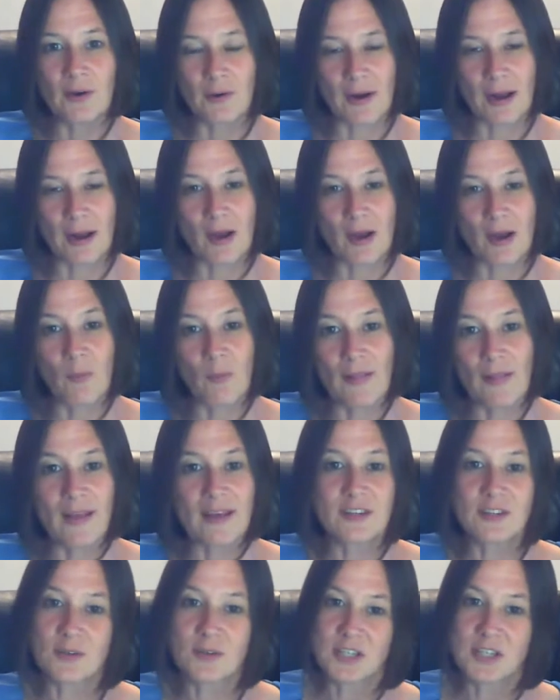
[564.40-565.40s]
or how well
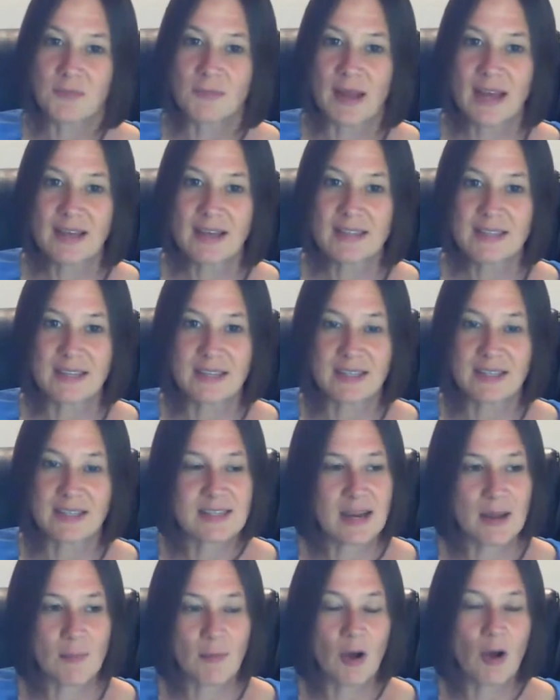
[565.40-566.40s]
I do at gymnastics,
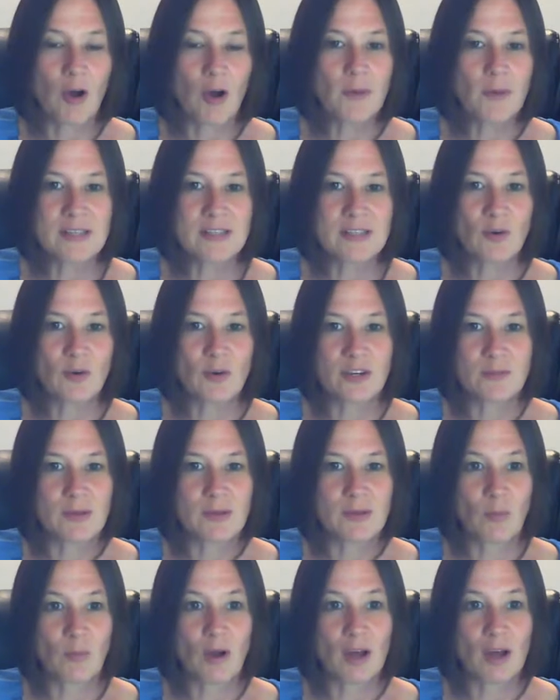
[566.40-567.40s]
then I'm always going to
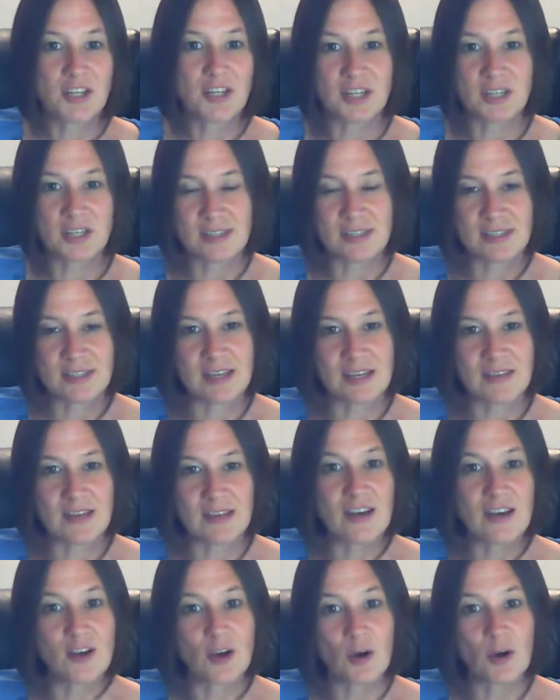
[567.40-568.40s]
be watching to see
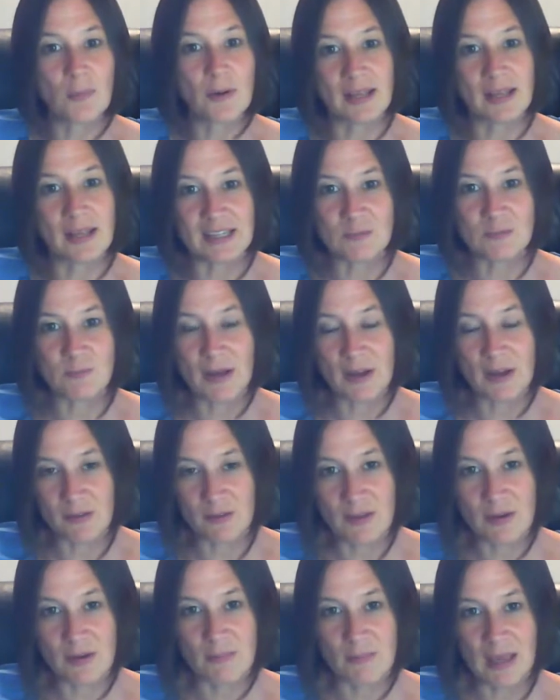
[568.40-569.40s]
that nobody gets better
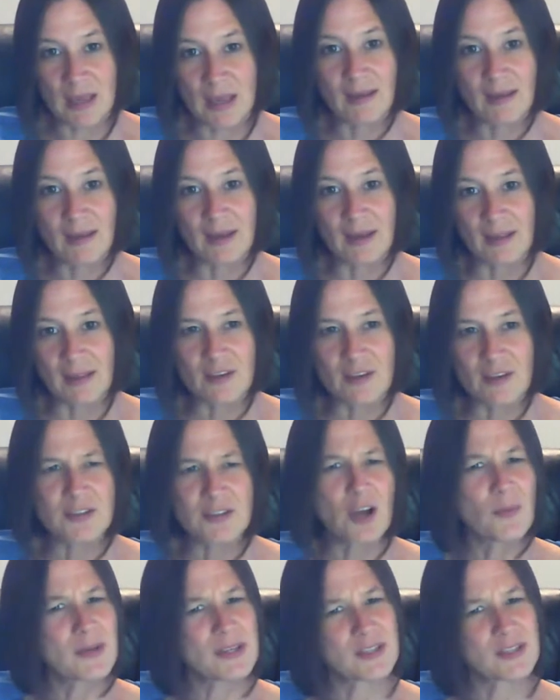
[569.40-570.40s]
than me. And there's
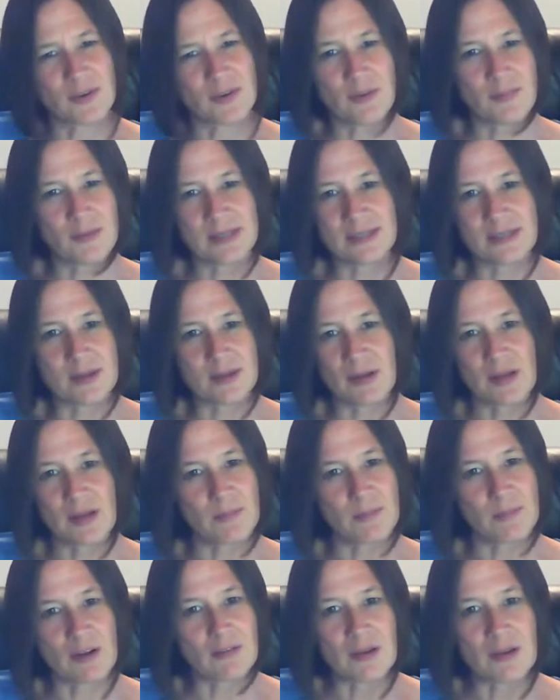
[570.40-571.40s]
always going to be somebody
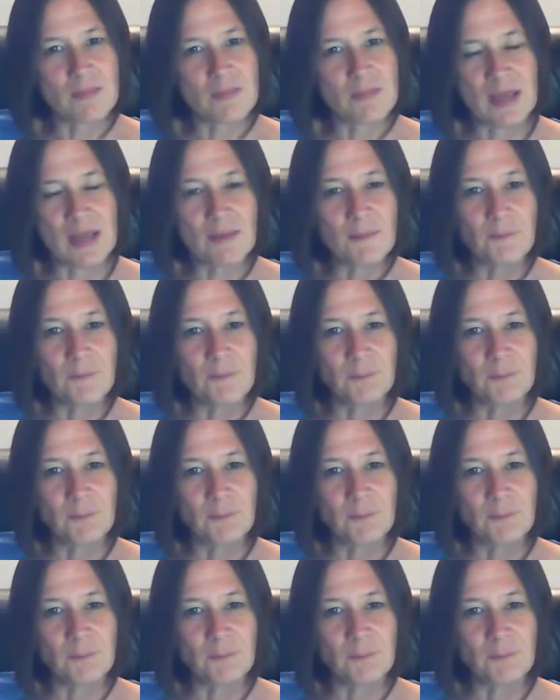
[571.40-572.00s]
better than me.